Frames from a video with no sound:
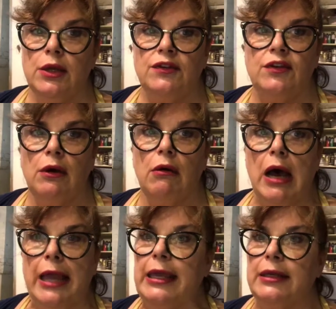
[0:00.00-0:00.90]
so
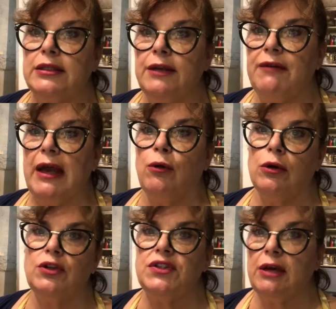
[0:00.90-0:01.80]
if I
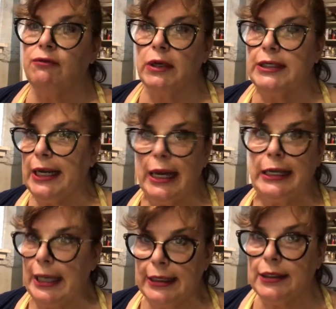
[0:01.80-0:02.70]
order stuff one day, I
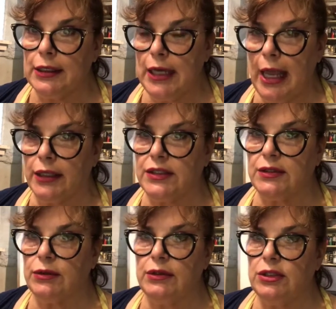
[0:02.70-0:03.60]
get it the
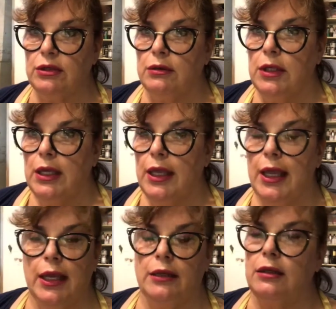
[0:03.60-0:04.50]
next.
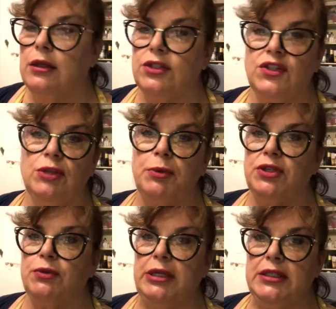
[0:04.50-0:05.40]
And they're super
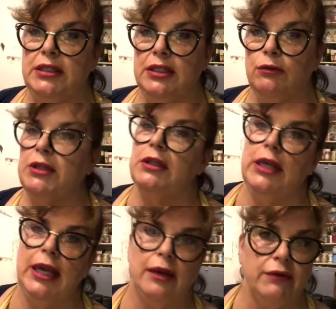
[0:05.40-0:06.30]
sweet to deal with, and
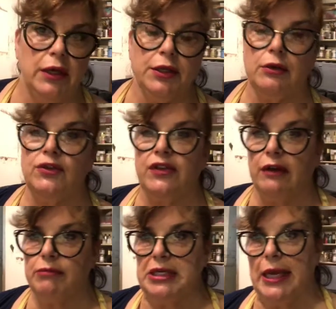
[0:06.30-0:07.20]
they have all the
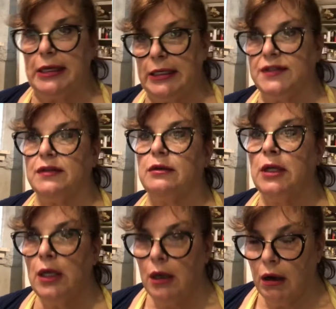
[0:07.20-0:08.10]
Gustav Manettis and
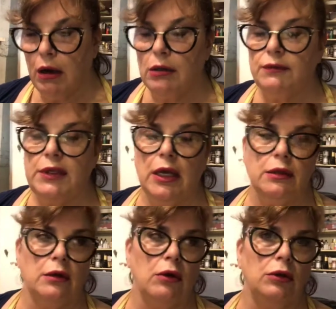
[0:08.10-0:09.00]
all of the
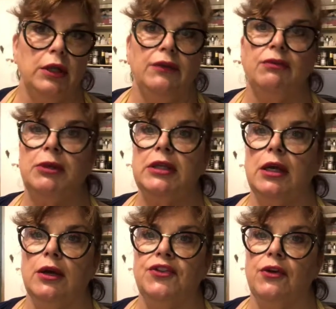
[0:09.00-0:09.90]
other gold leaves, but
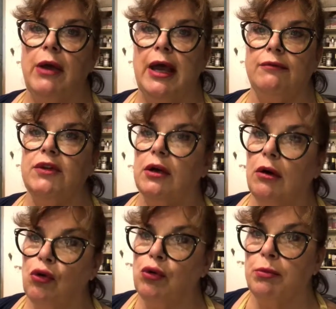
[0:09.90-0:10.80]
they also have their
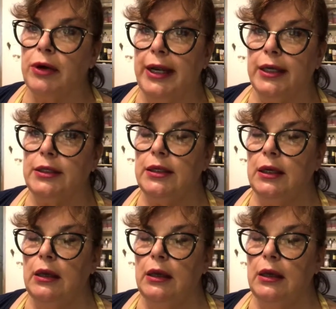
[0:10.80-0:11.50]
own brand,